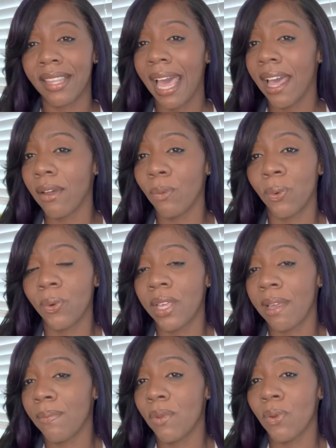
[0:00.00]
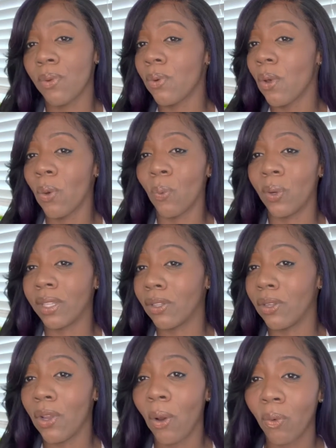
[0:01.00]
that will keep you with
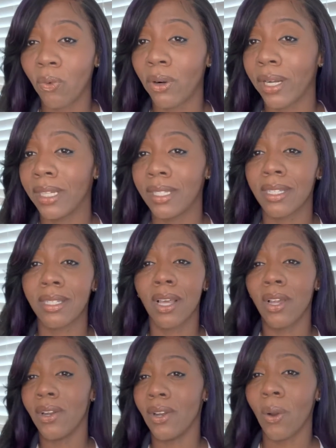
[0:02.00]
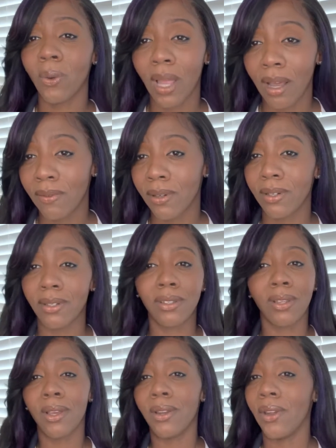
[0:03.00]
no friends, no lovers,
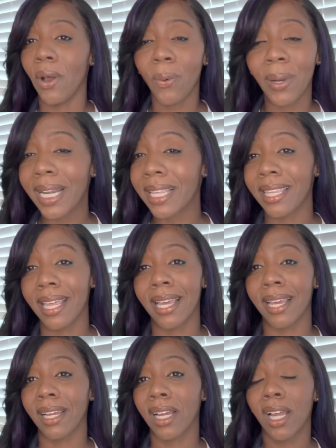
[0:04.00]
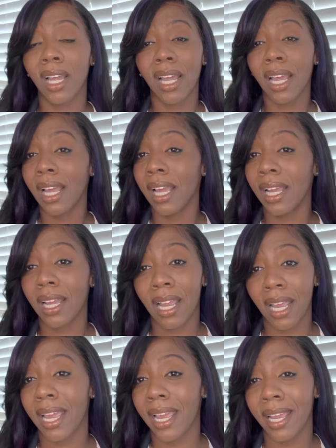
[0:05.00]
no anything.
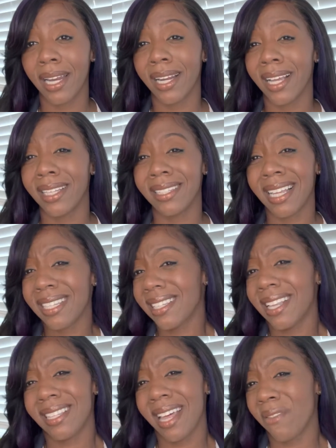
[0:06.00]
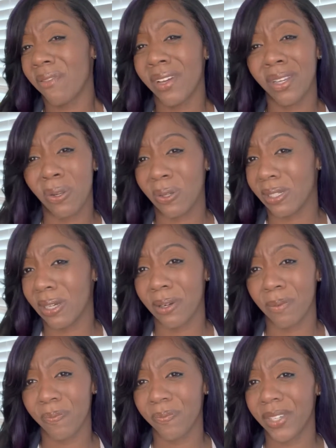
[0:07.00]
And that's not that fun long
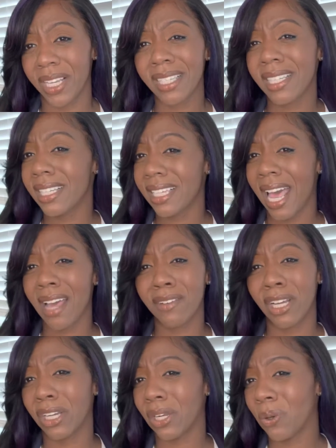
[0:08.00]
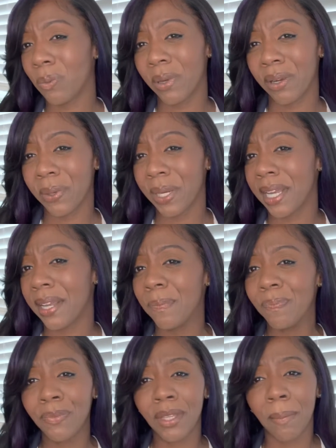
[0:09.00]
term. It's good to have you alone period,
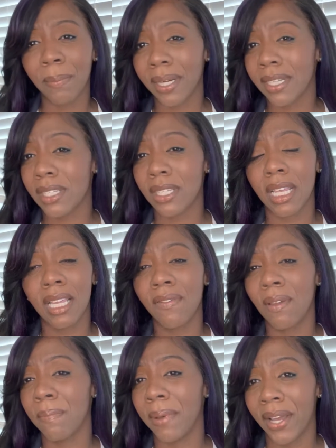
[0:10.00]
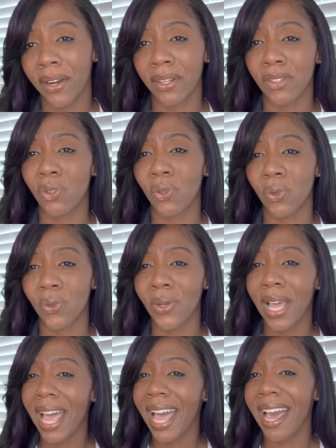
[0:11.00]
but it's even better to
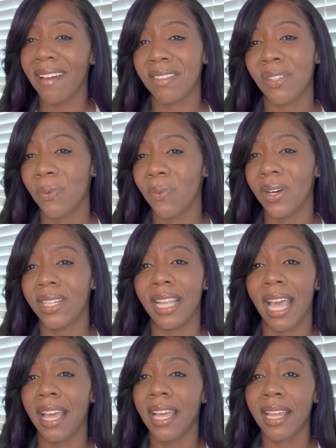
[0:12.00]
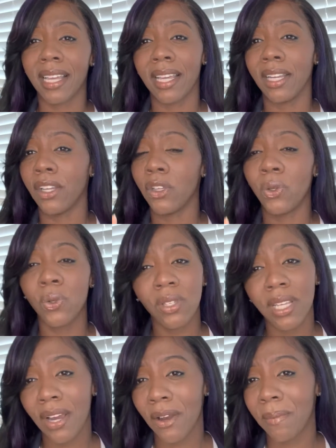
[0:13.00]
have someone that can use
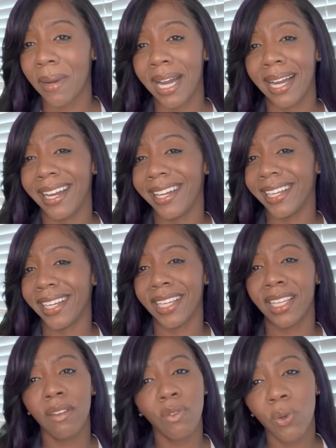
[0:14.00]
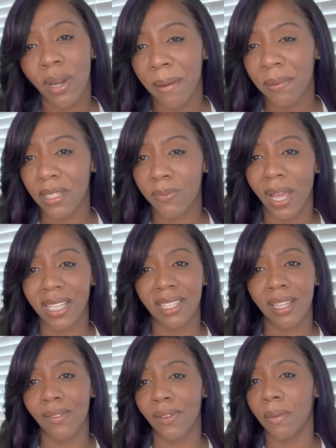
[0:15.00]
their own mind and give you their
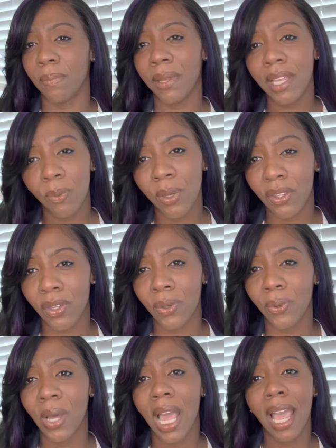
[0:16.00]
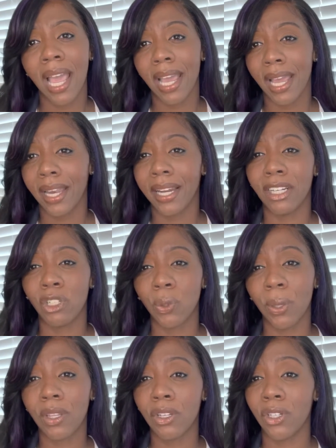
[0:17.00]
perspective and be with you and
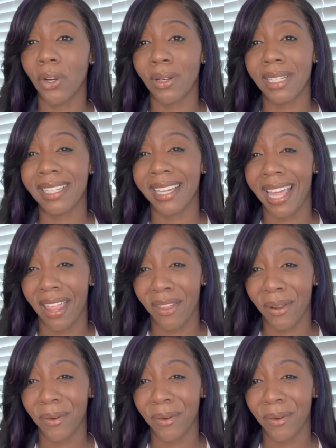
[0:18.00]
enjoy the journey together,